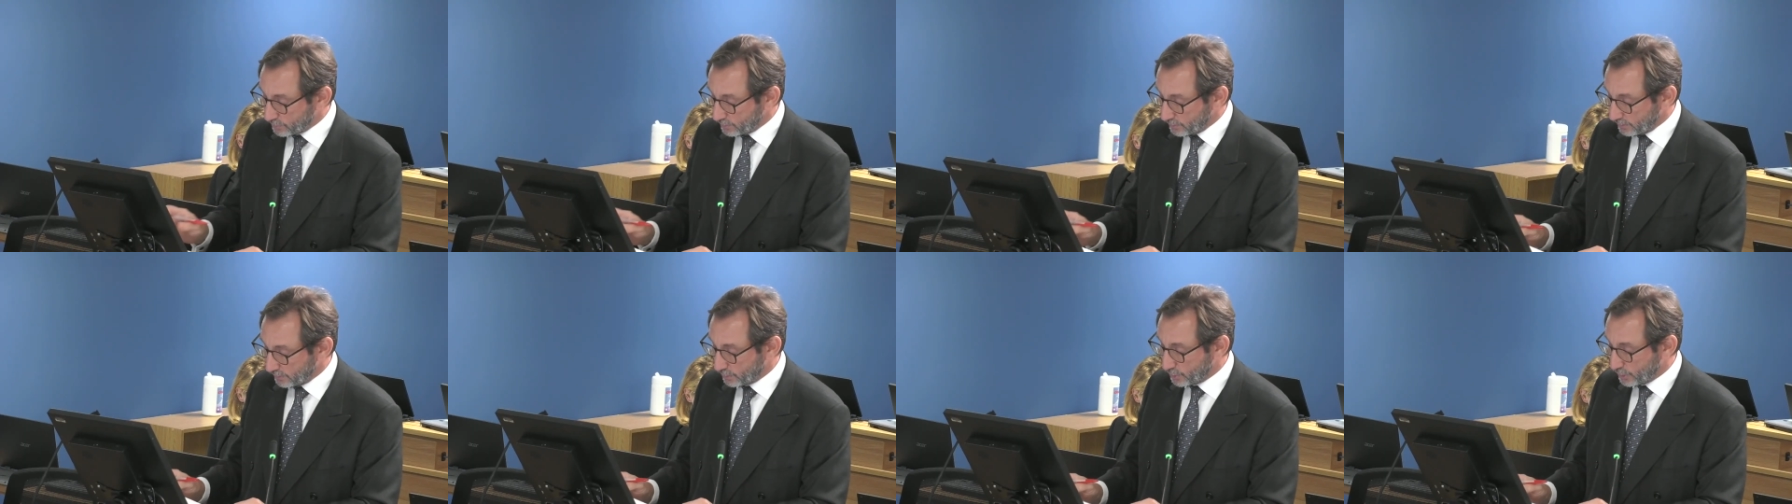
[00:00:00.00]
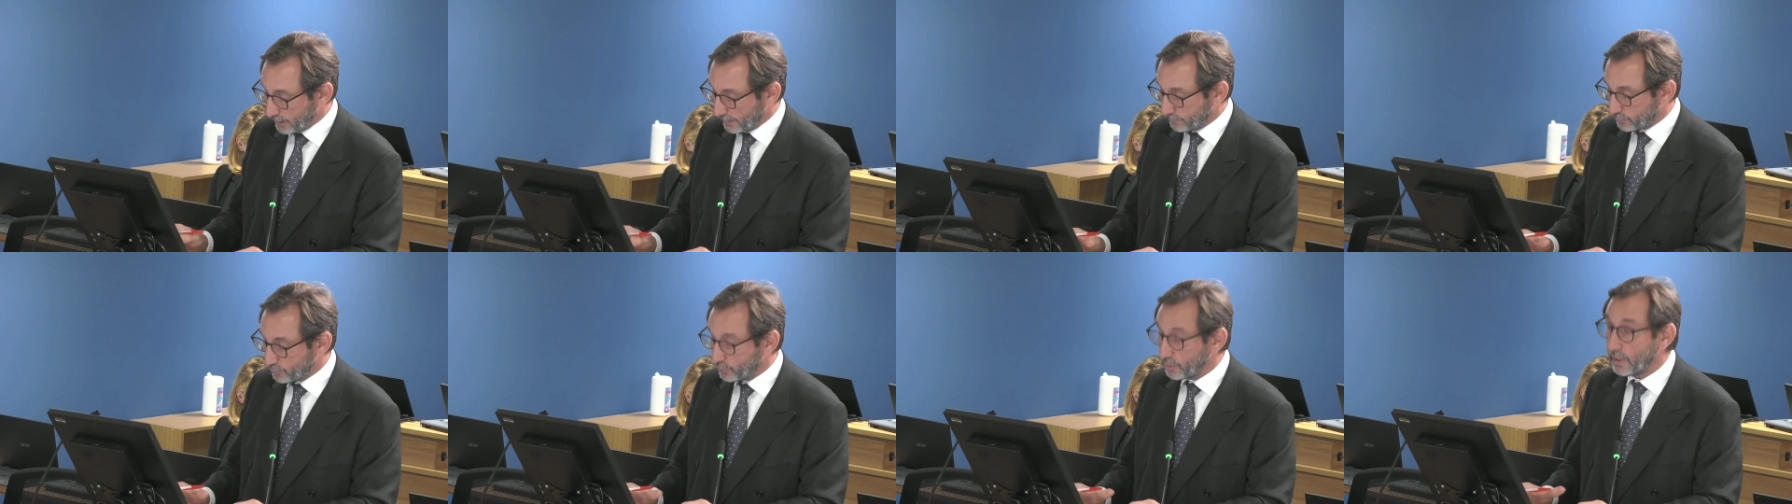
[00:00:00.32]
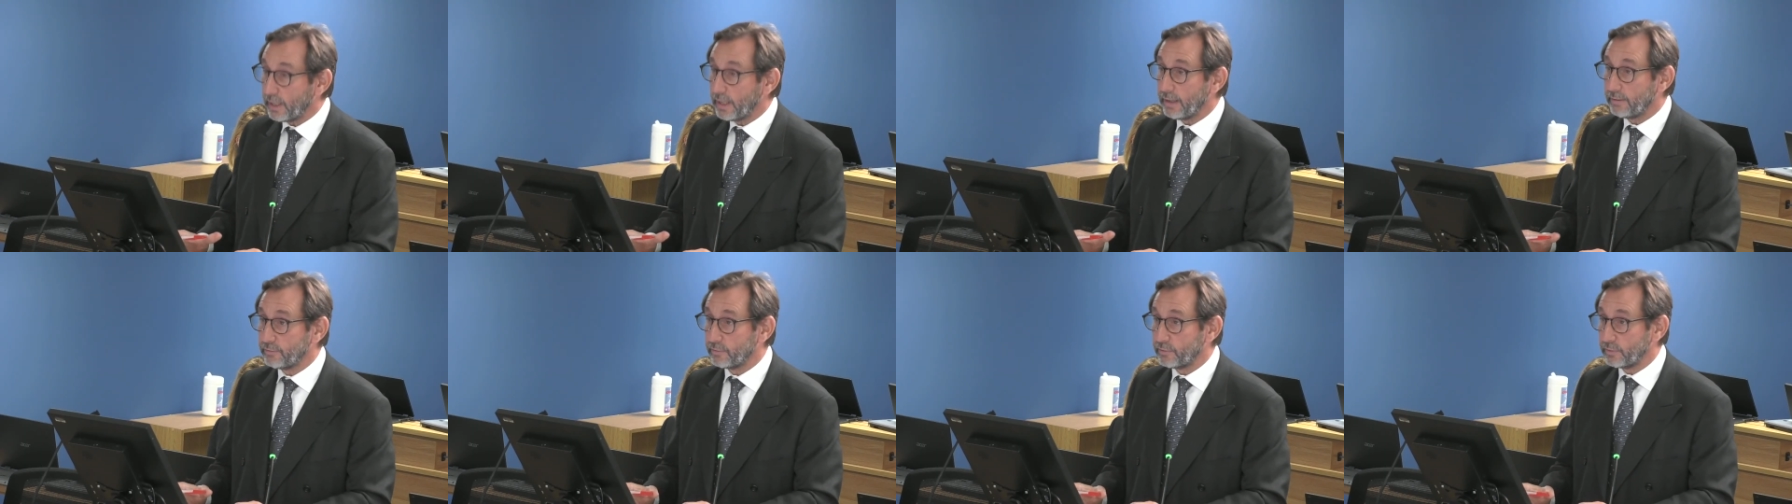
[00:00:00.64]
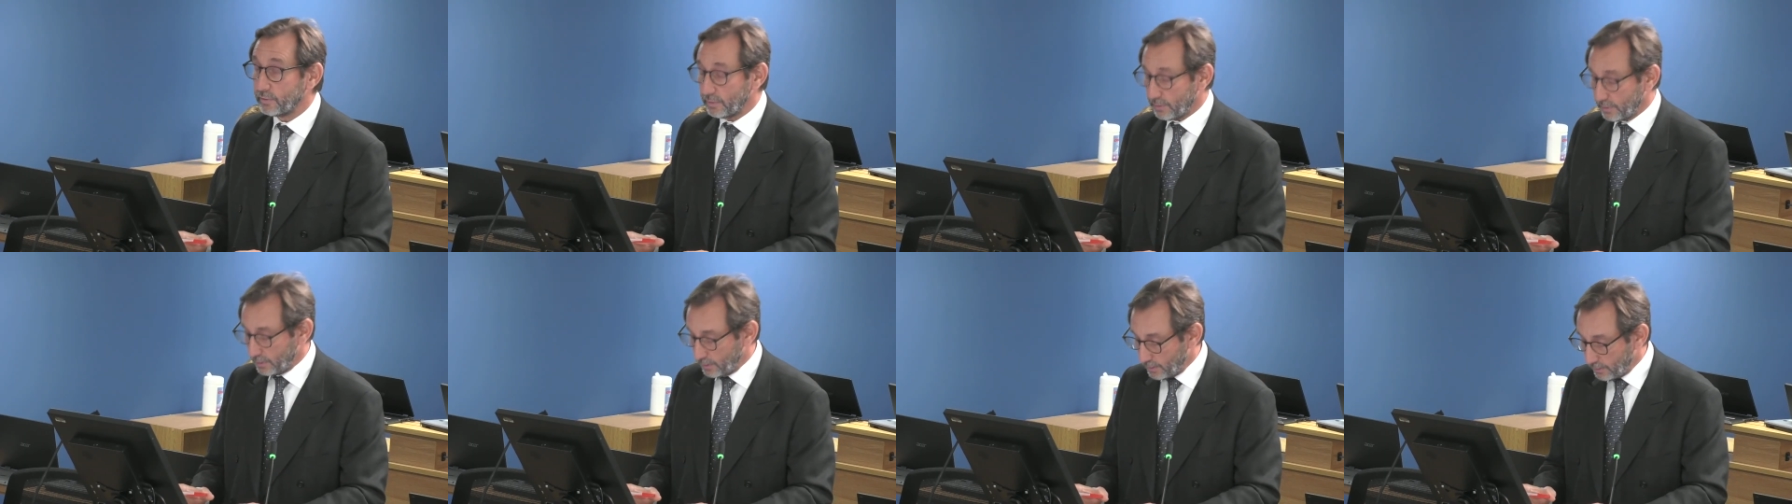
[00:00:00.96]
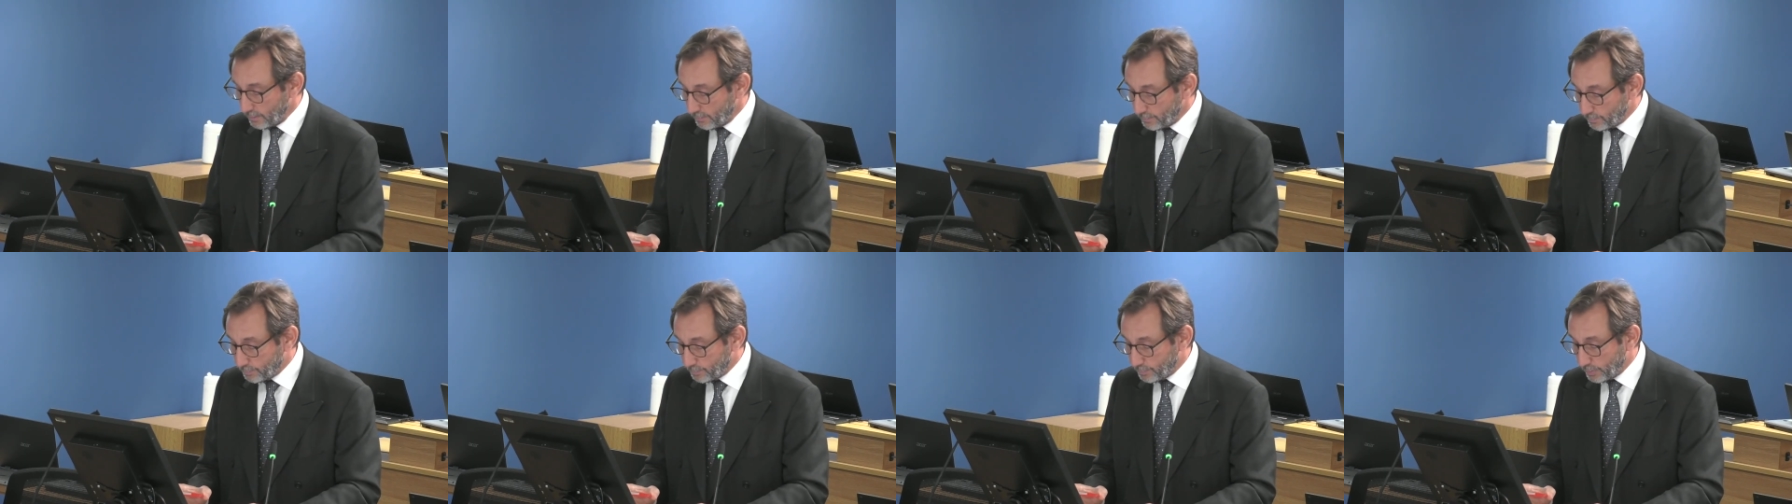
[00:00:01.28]
at Chapter 11,
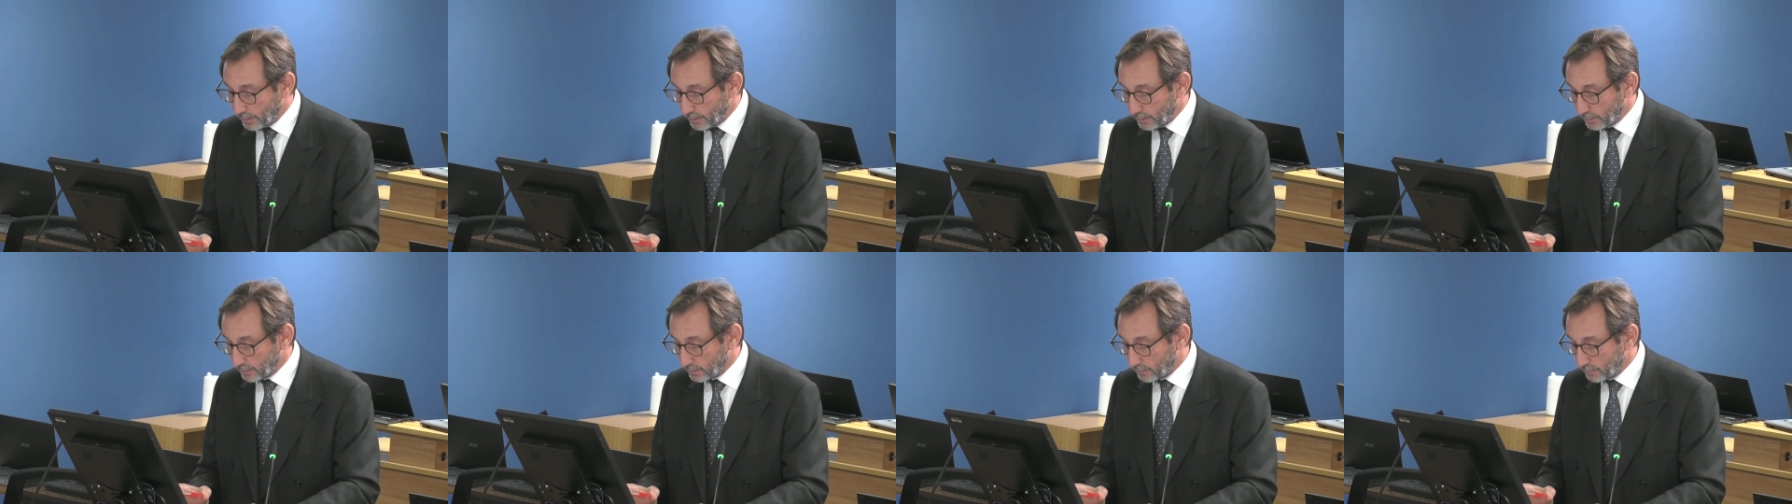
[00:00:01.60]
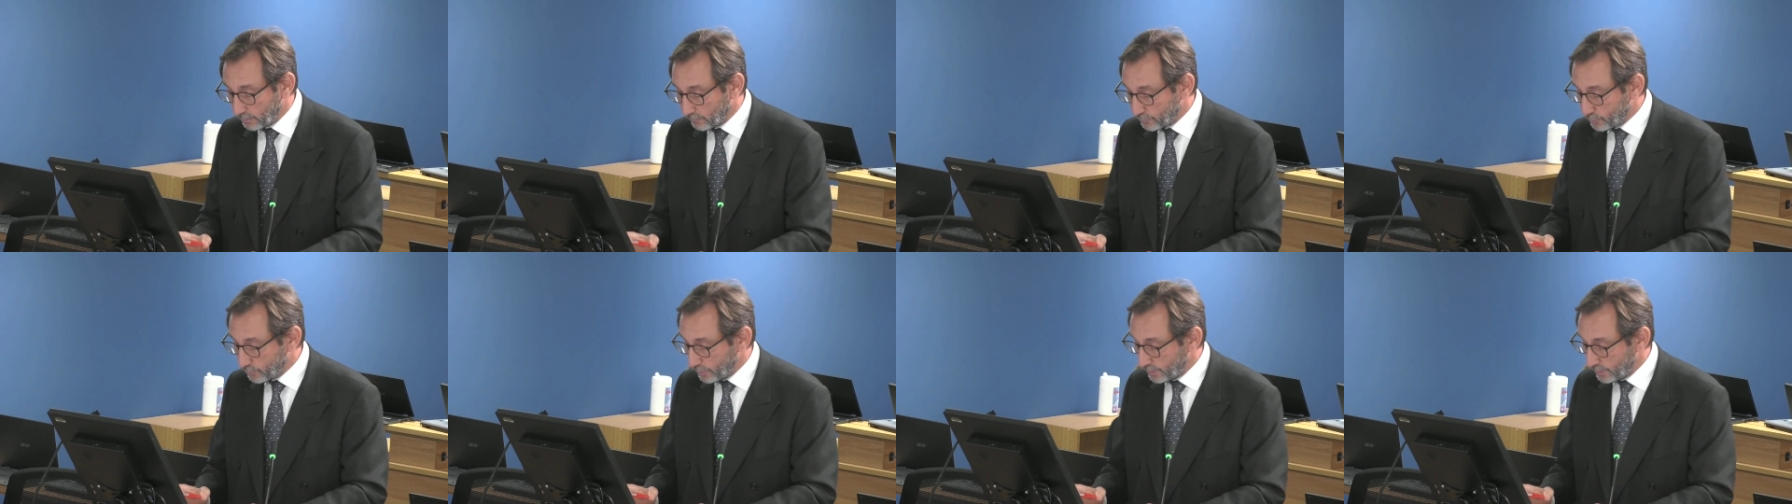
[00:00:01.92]
paragraph